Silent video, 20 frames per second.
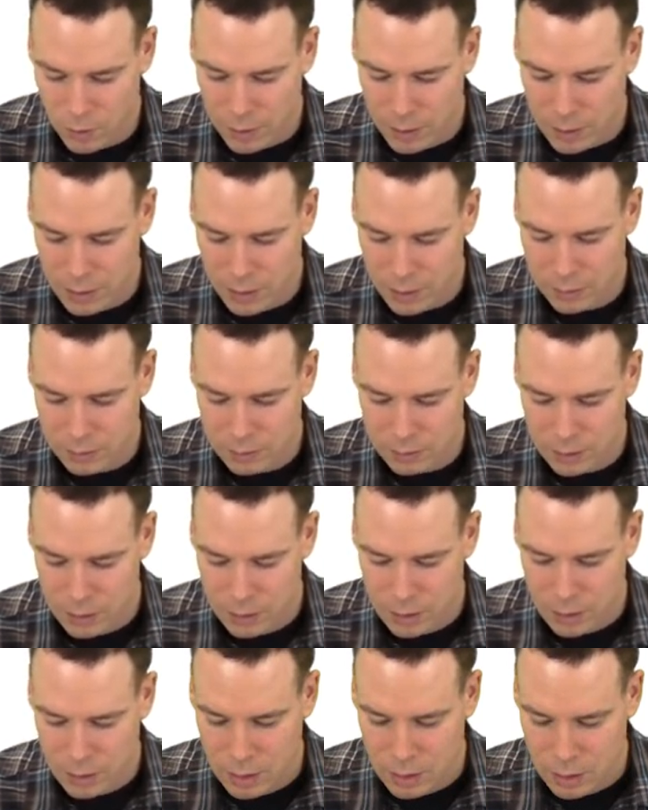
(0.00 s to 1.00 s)
x,
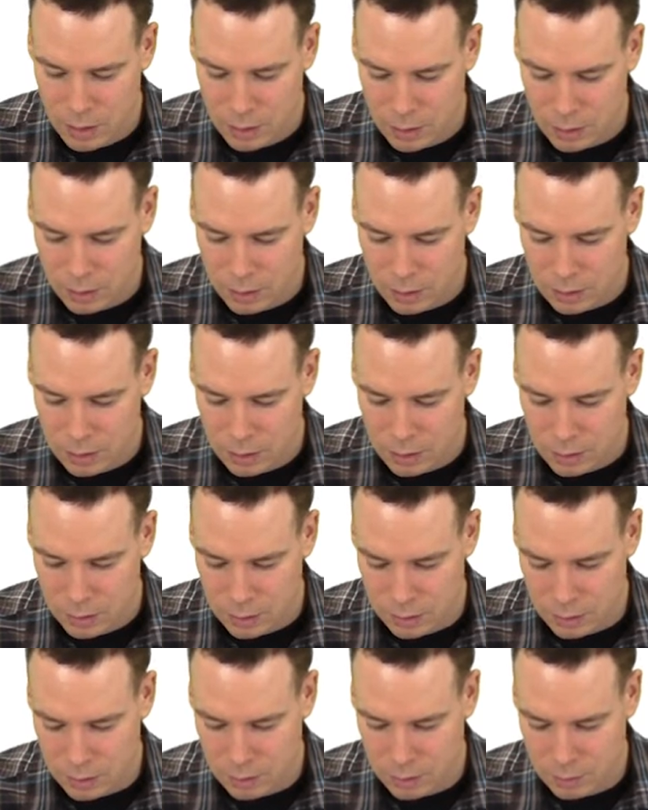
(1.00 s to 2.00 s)

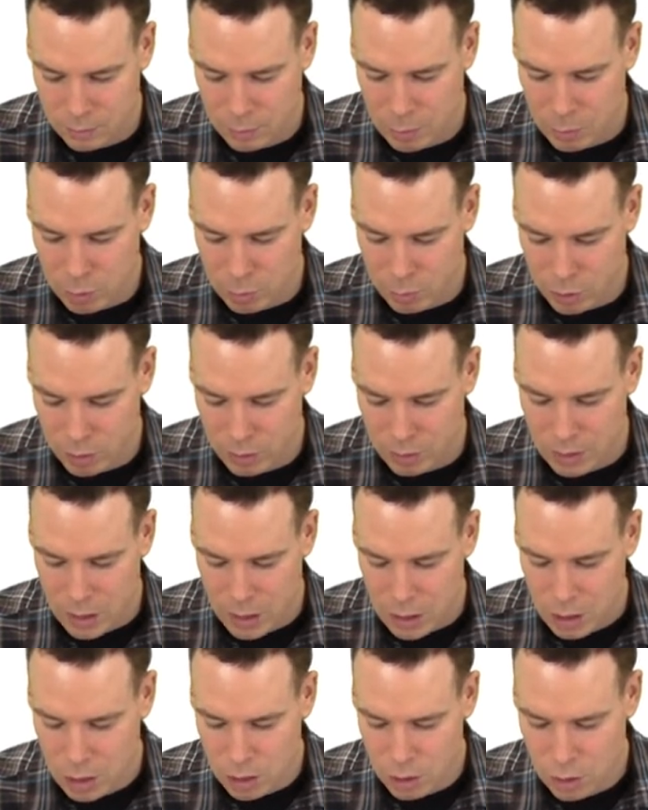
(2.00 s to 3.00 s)
maybe I'll put
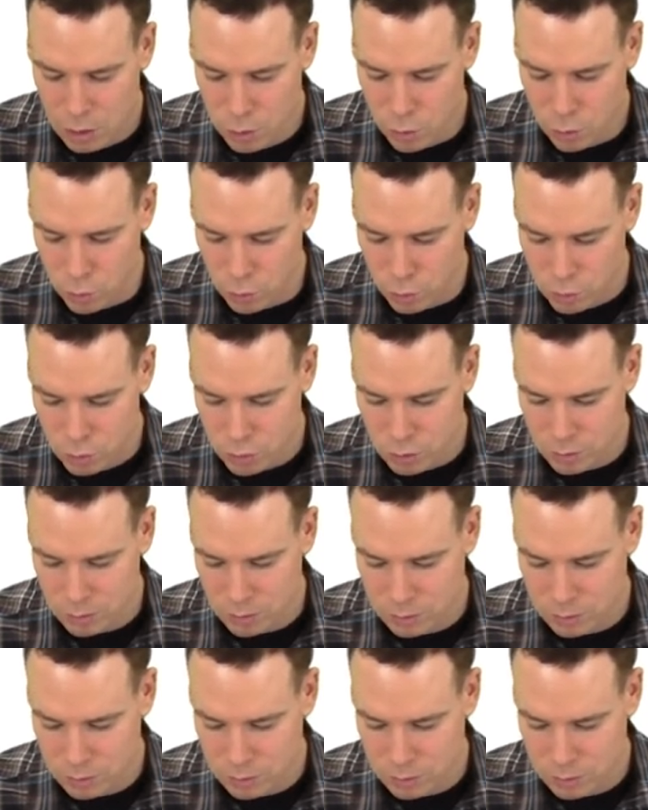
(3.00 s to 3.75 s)
huge,